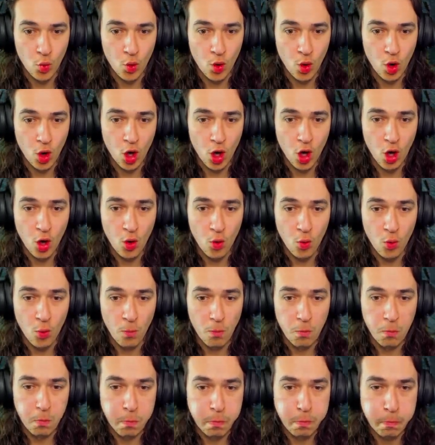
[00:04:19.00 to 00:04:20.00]
Oh!
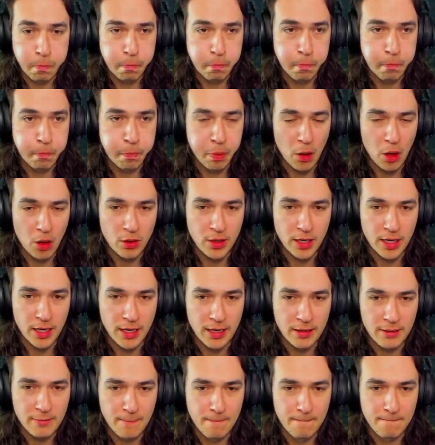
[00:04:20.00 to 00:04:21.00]

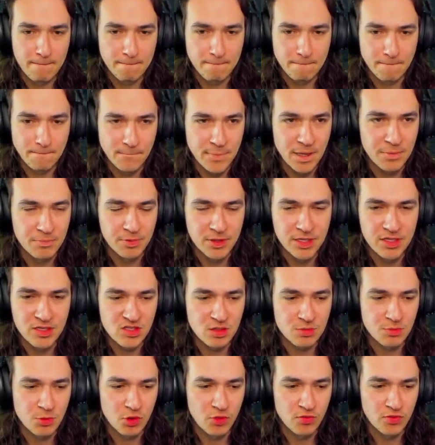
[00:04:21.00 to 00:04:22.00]
Okay. That brings
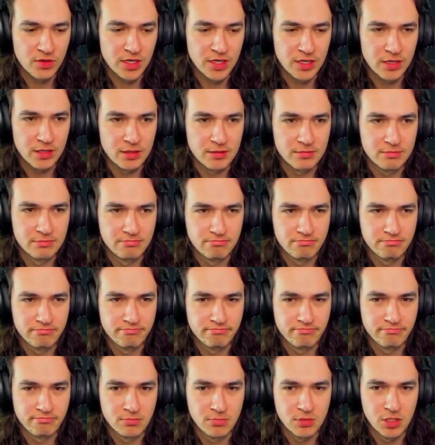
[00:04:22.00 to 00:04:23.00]
him over here.
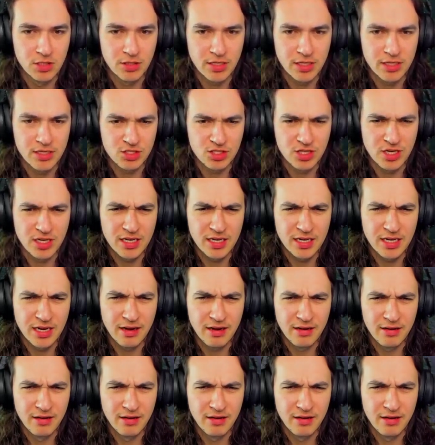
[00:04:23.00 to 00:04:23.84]
Okay, let's try that again.